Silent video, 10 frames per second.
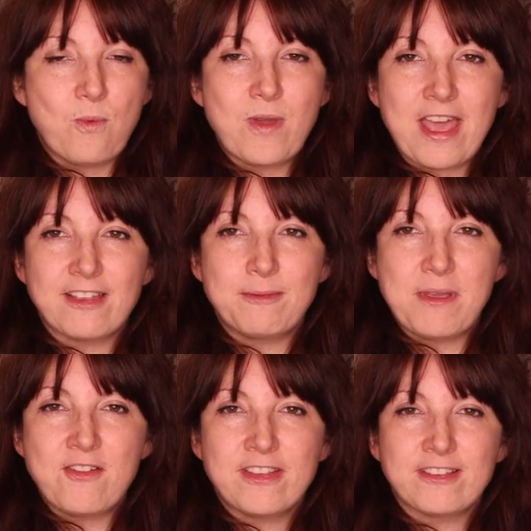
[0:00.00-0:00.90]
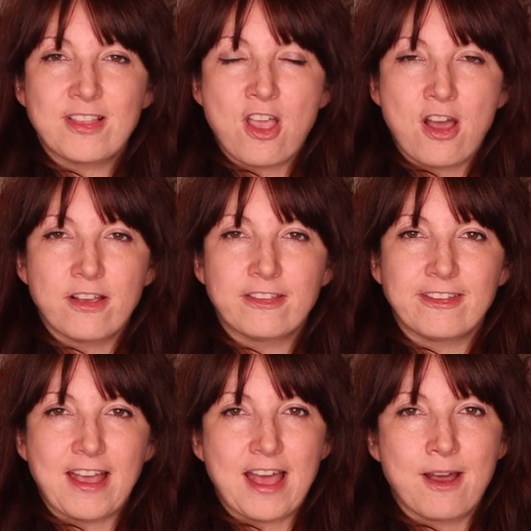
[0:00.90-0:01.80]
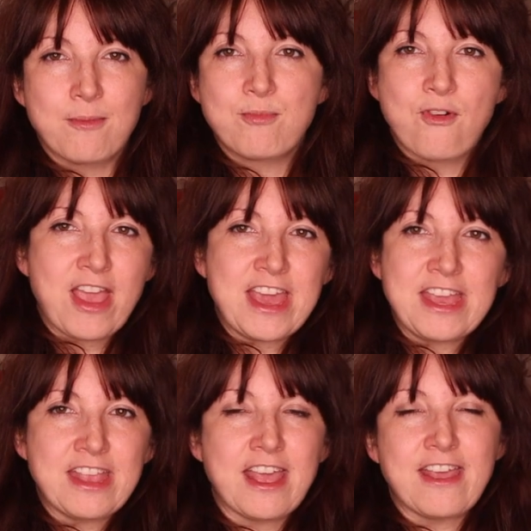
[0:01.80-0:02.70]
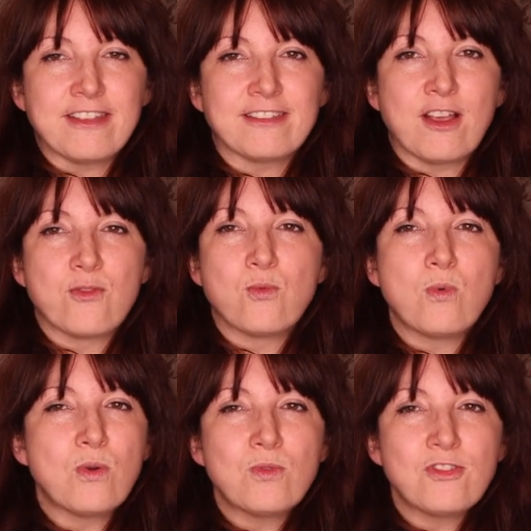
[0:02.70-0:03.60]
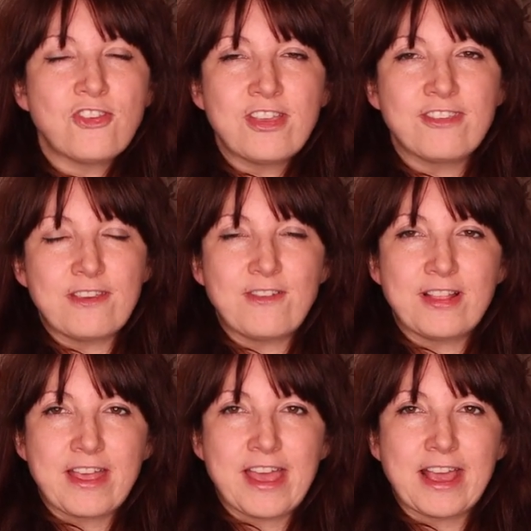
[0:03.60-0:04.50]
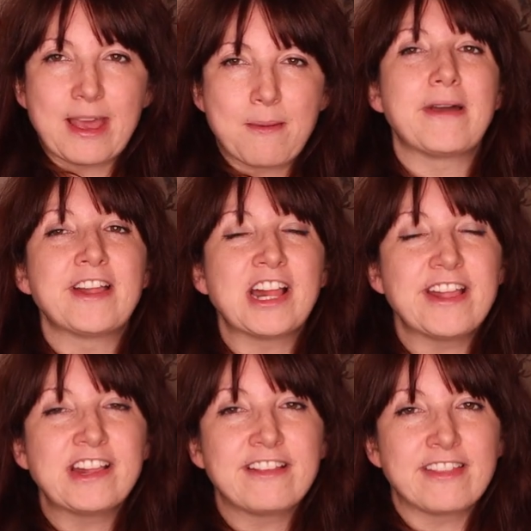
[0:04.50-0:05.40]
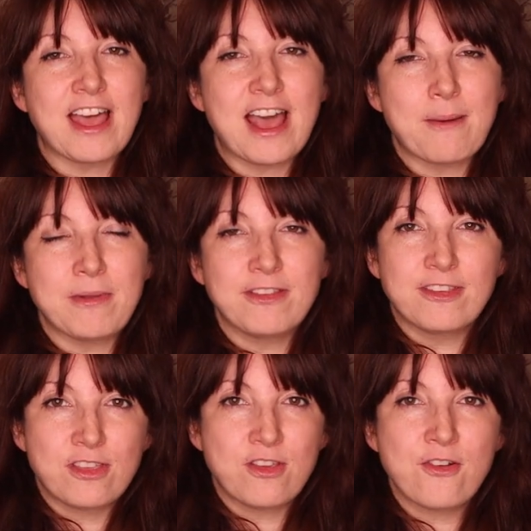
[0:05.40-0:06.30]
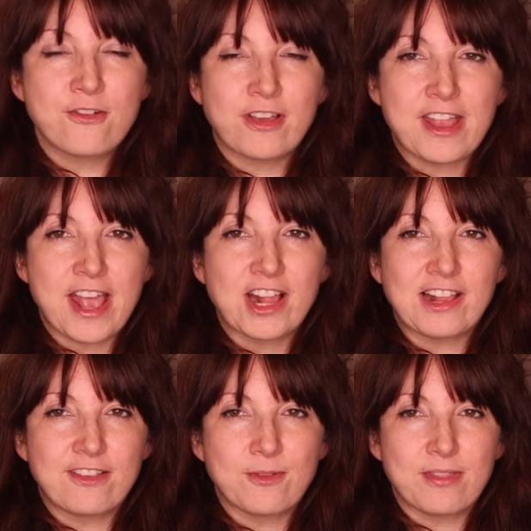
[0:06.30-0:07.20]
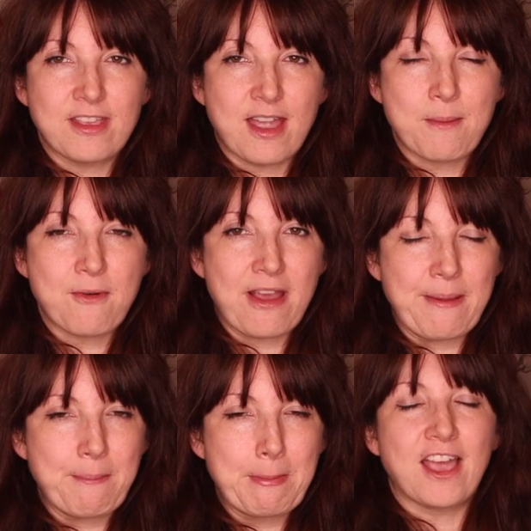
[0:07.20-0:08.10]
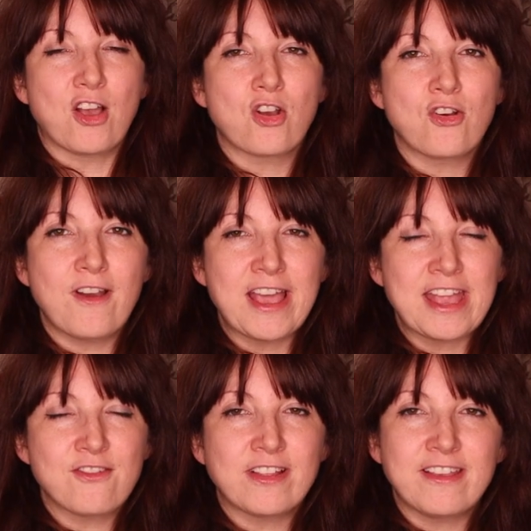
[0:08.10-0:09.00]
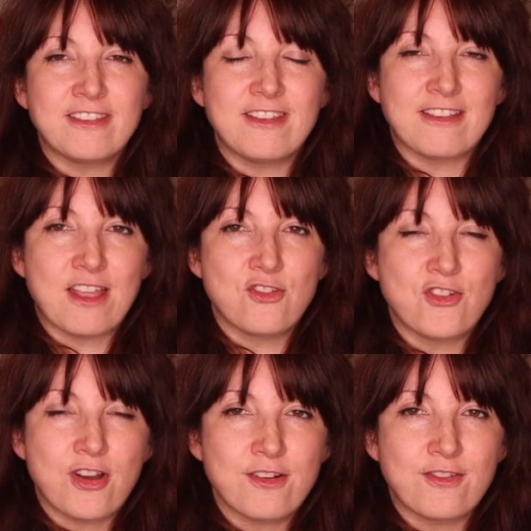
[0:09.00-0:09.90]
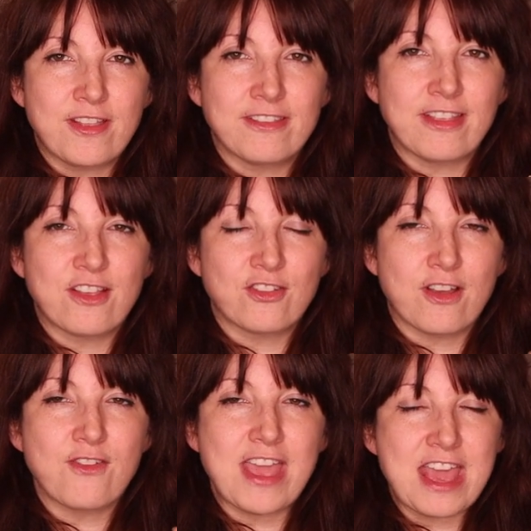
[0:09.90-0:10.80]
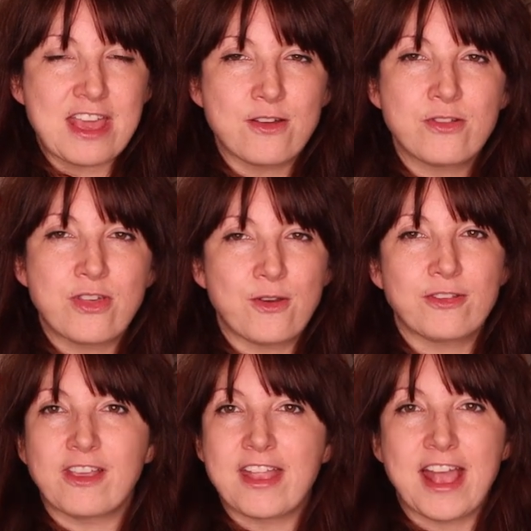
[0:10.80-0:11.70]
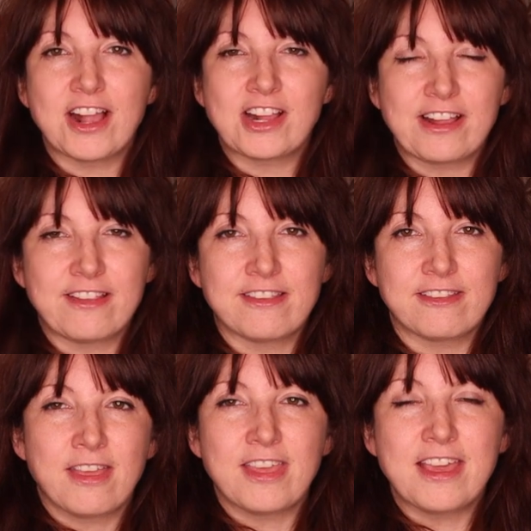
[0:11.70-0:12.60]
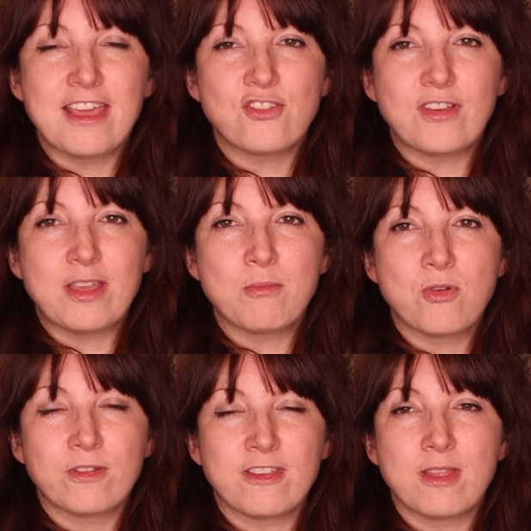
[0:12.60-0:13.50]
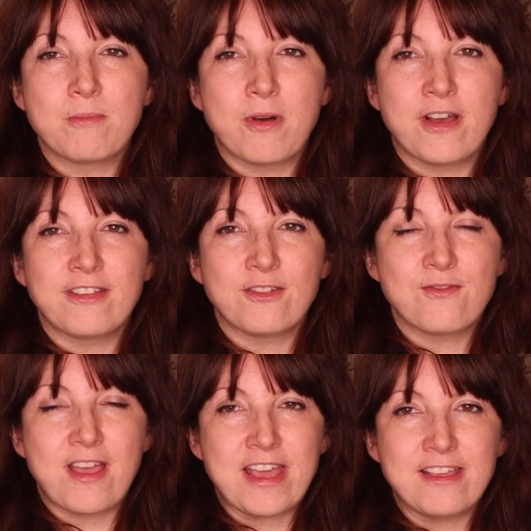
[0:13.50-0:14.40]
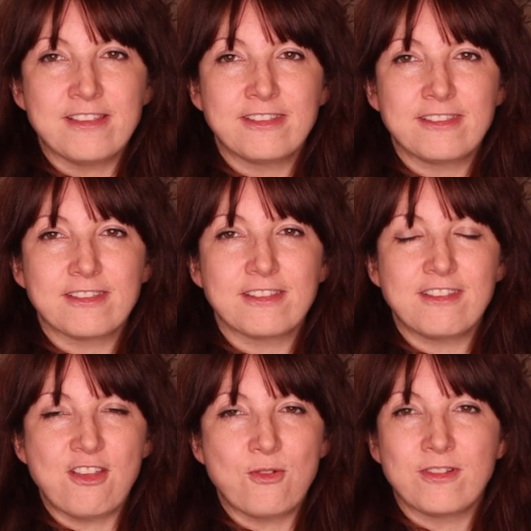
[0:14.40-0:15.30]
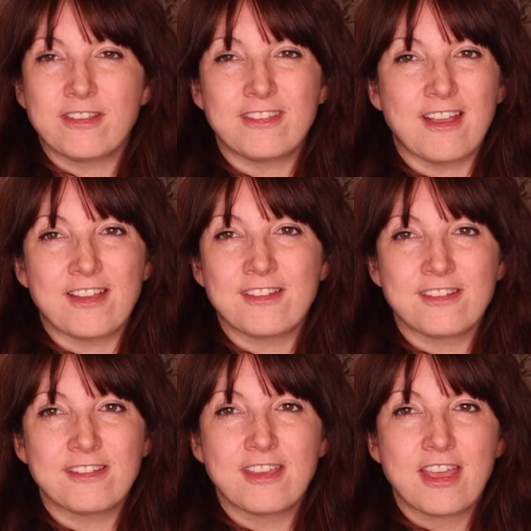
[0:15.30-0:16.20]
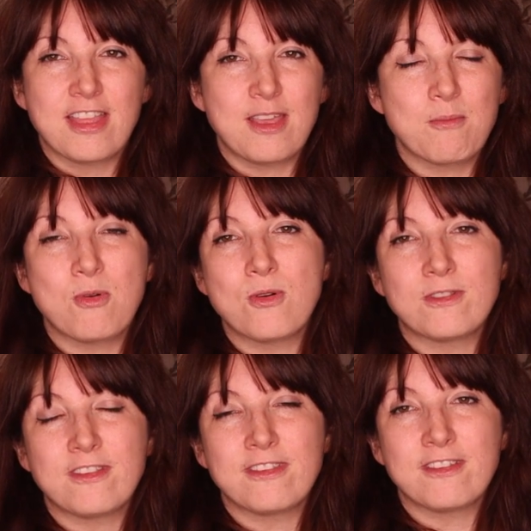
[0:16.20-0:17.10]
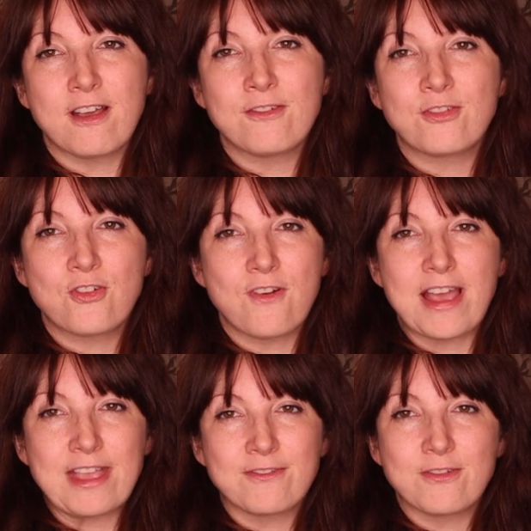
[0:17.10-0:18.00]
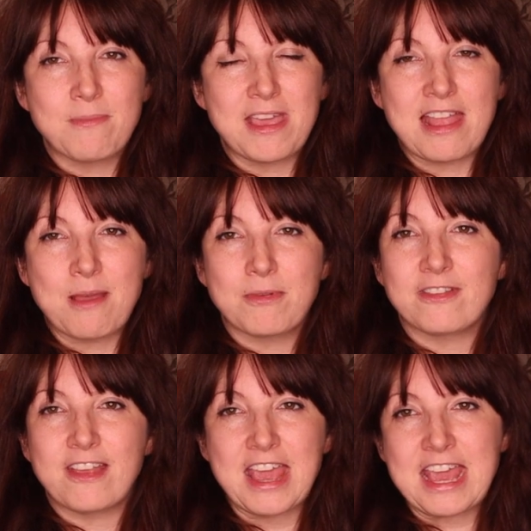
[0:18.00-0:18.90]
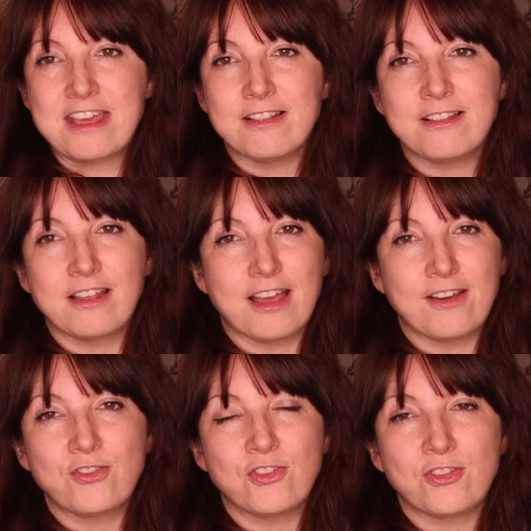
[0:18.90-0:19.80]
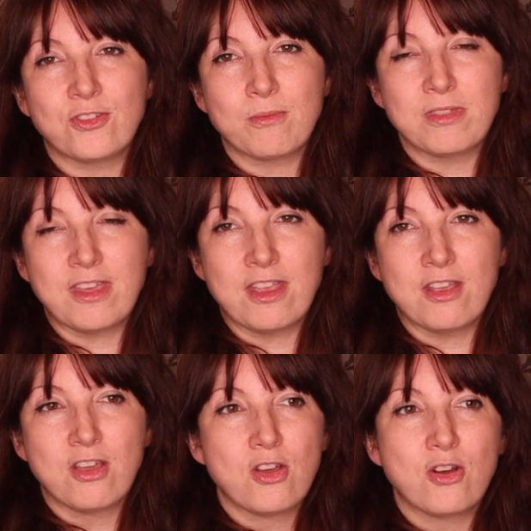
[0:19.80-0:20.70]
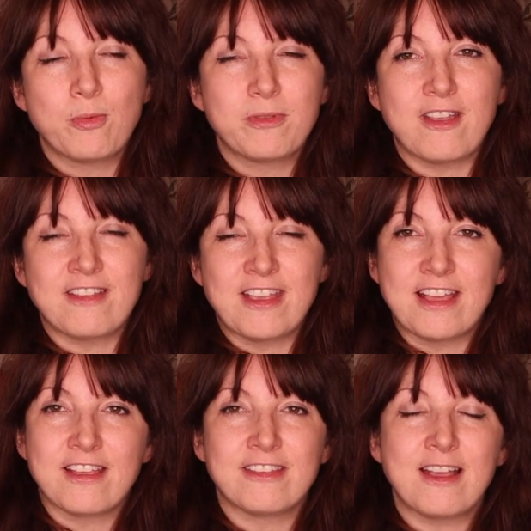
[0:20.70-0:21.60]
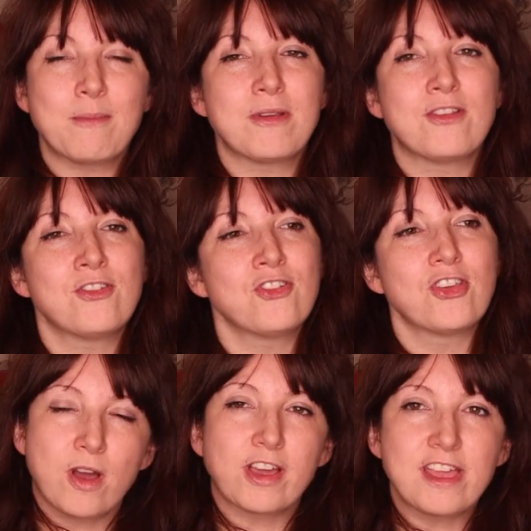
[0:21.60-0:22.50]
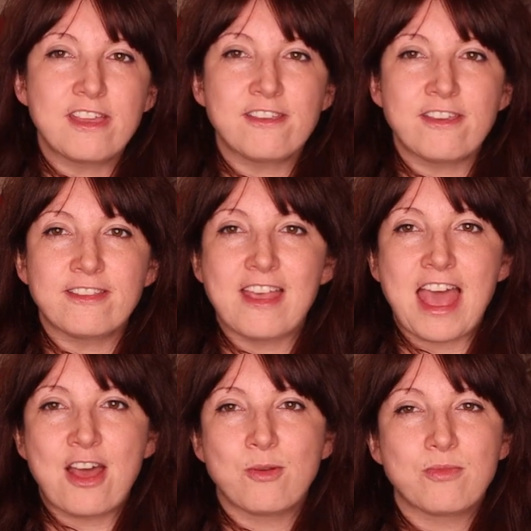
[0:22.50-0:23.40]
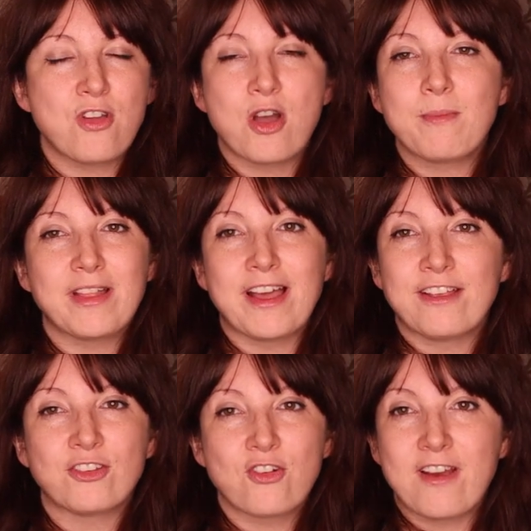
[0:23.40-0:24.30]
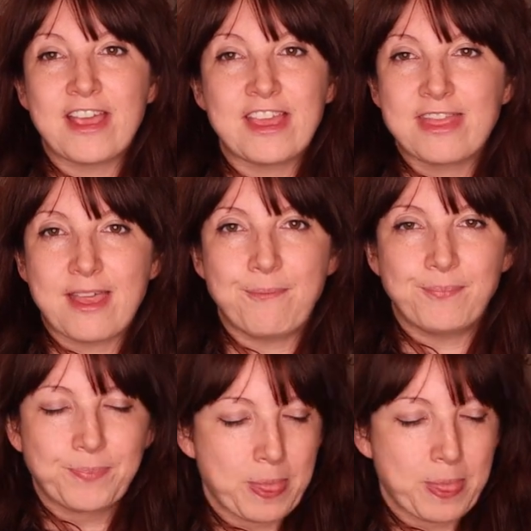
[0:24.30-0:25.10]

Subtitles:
When we experience loss, our brain is sort of wounded, if you like, by changes that happen to the neural connections within our brain. And crying releases endorphins that sort of heal those connections. I think it's really important that boys are raised to understand the importance of crying for being able to heal after something upsetting has happened. What can you do to help normalise crying then?